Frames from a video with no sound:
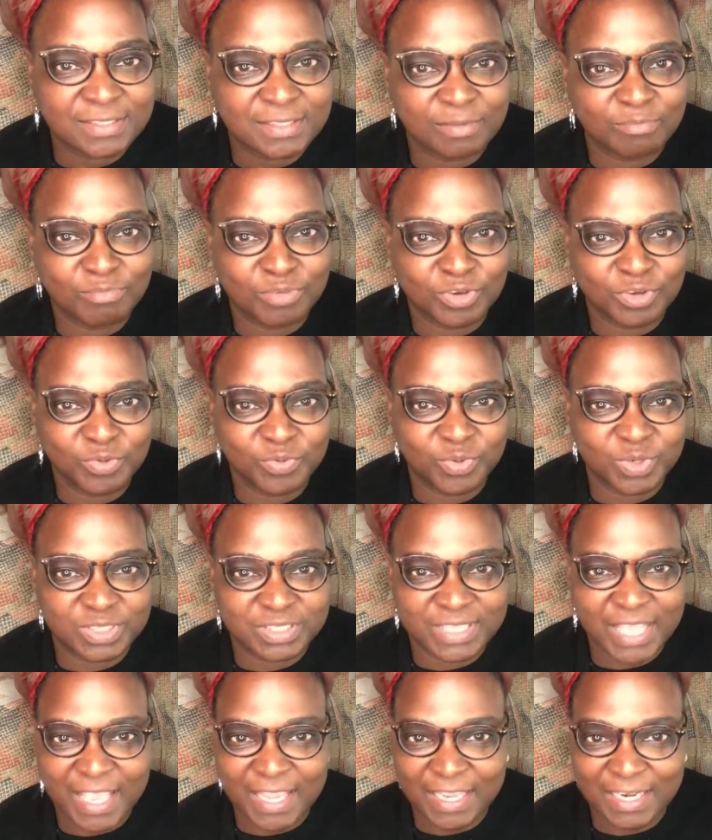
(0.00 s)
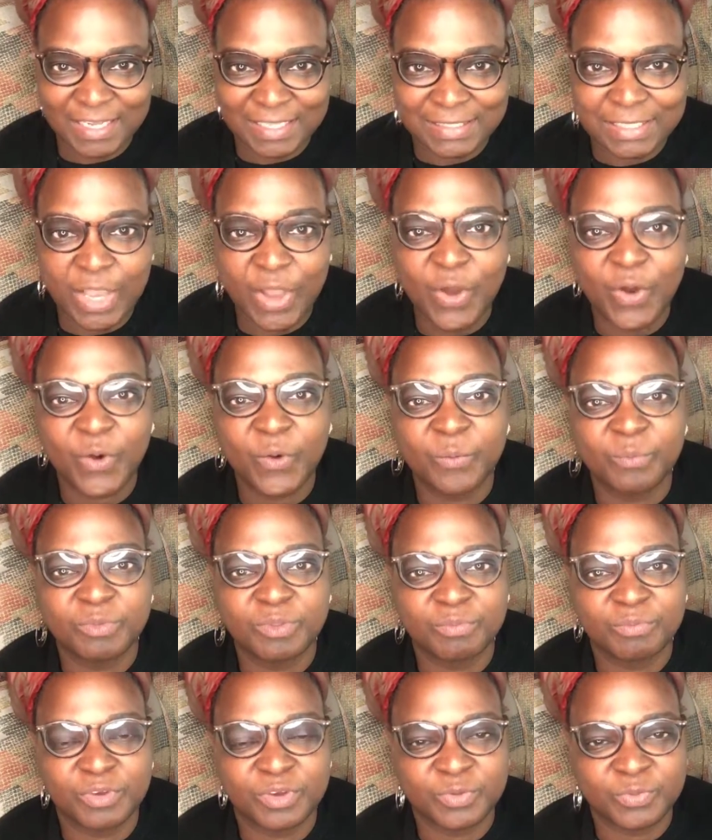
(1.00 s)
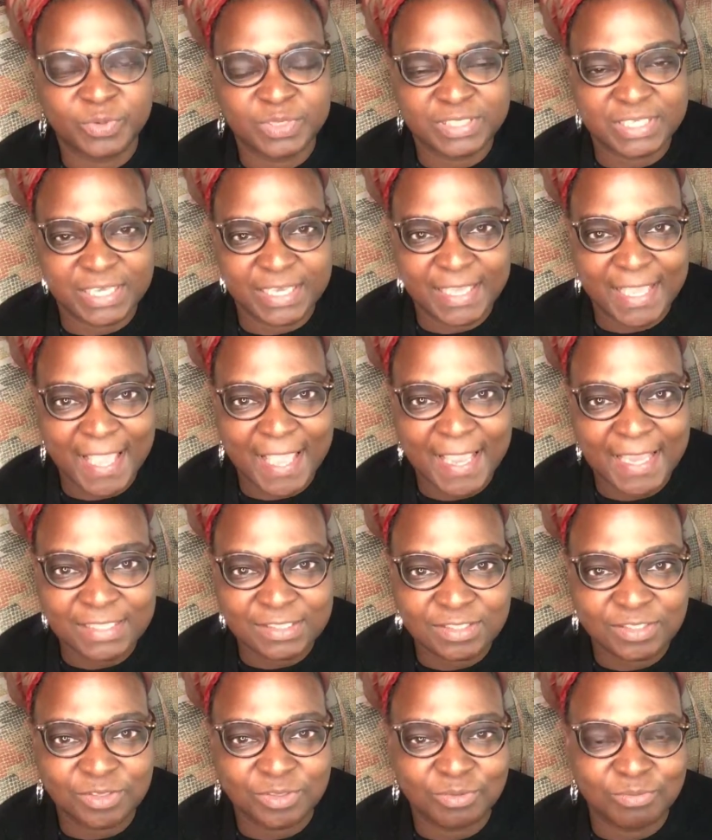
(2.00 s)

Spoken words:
The moon was taking us home. The moon was in Cancer.